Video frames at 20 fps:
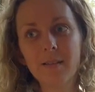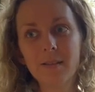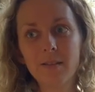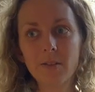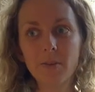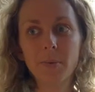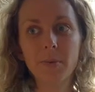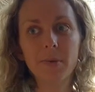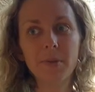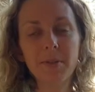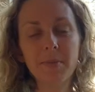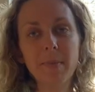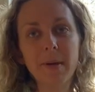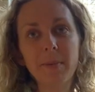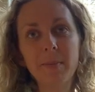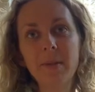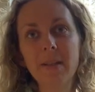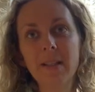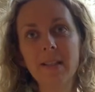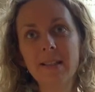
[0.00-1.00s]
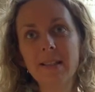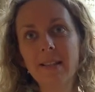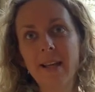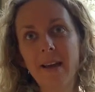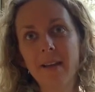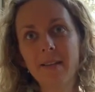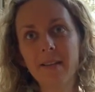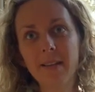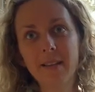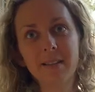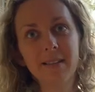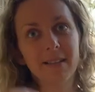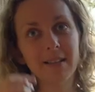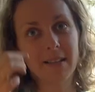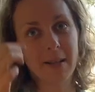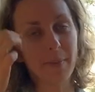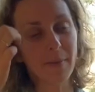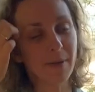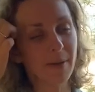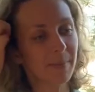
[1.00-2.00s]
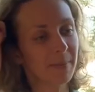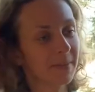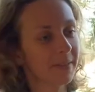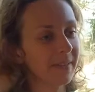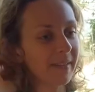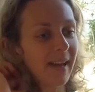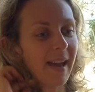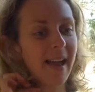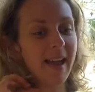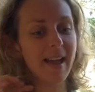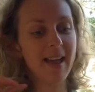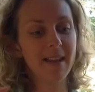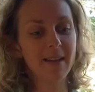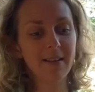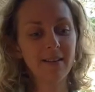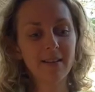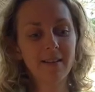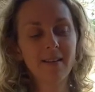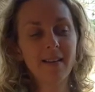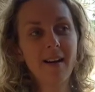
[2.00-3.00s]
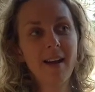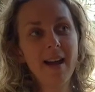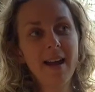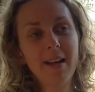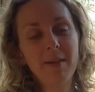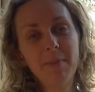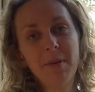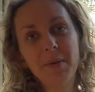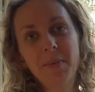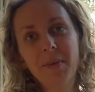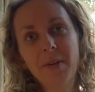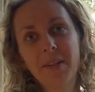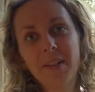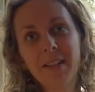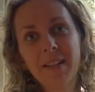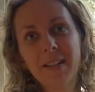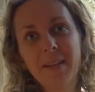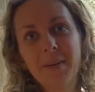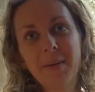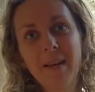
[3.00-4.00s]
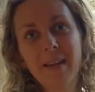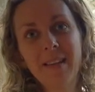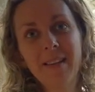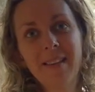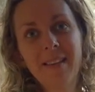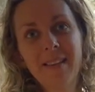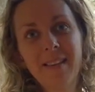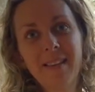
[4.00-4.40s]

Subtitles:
towards Melbourne in the southeastern suburbs, and I had been working with